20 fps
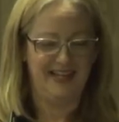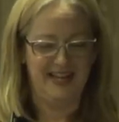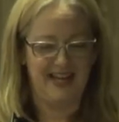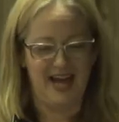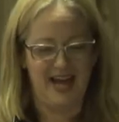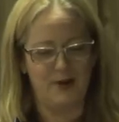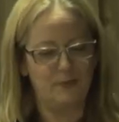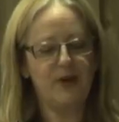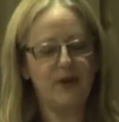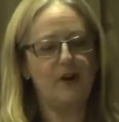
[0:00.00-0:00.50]

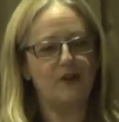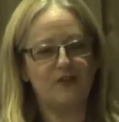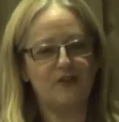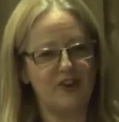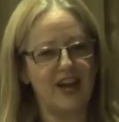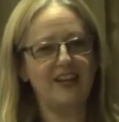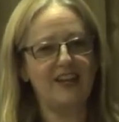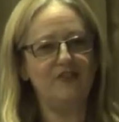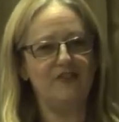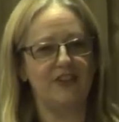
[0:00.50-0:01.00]
And we are
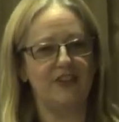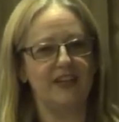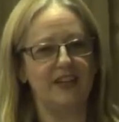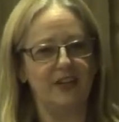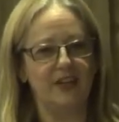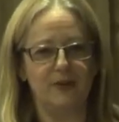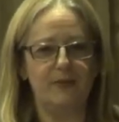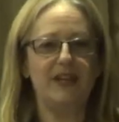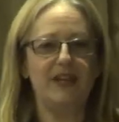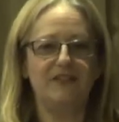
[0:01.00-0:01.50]
changing
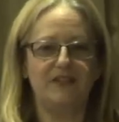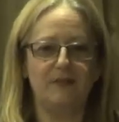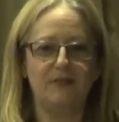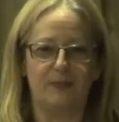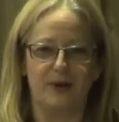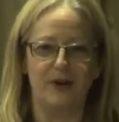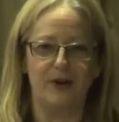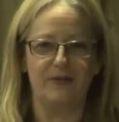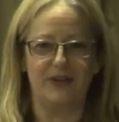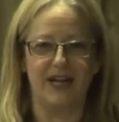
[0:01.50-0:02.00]
Louise's
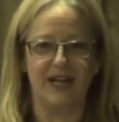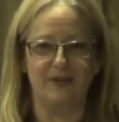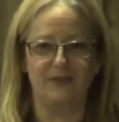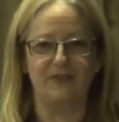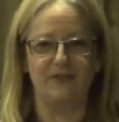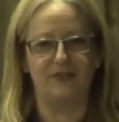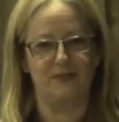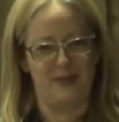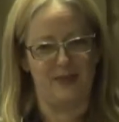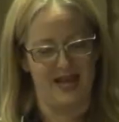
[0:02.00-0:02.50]
pronouns
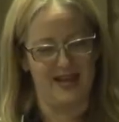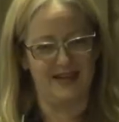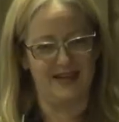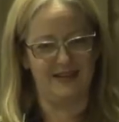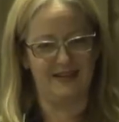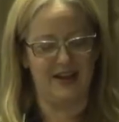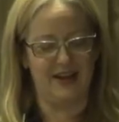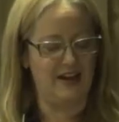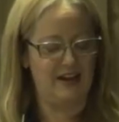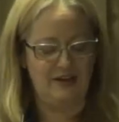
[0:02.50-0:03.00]
to
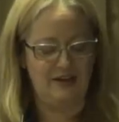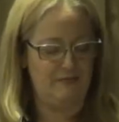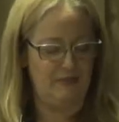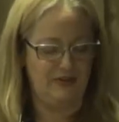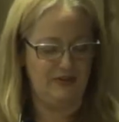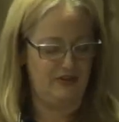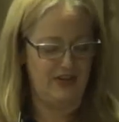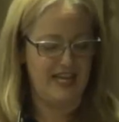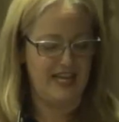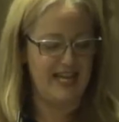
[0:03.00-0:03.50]
Ben,
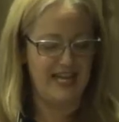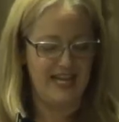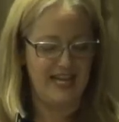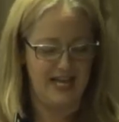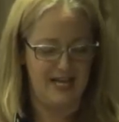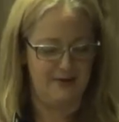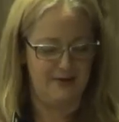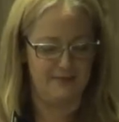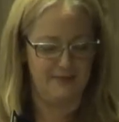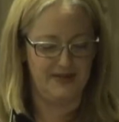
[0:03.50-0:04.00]
to he,
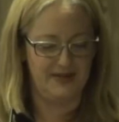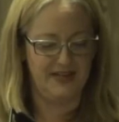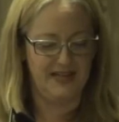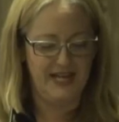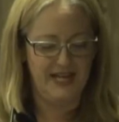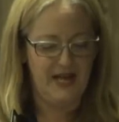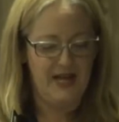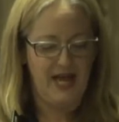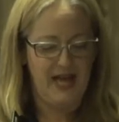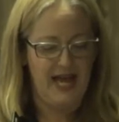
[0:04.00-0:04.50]
him, and
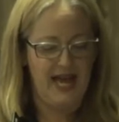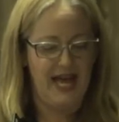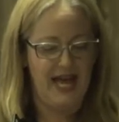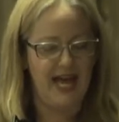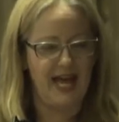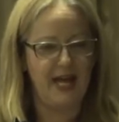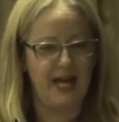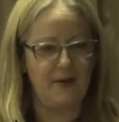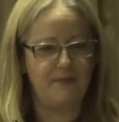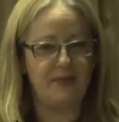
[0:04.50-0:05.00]

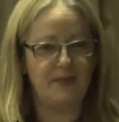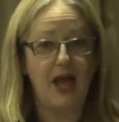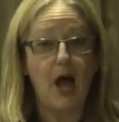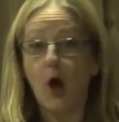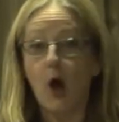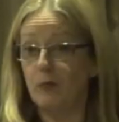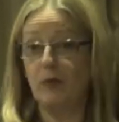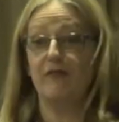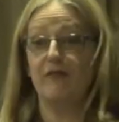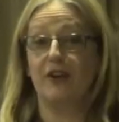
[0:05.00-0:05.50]

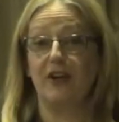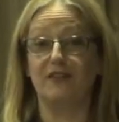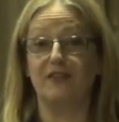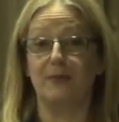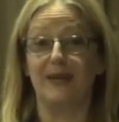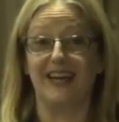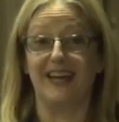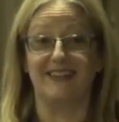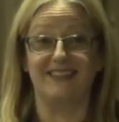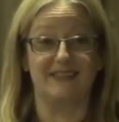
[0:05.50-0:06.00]
hope you have a nice
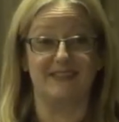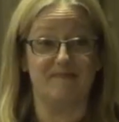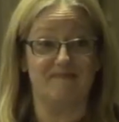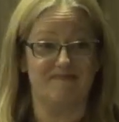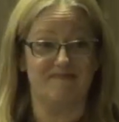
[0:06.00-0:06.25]
weekend."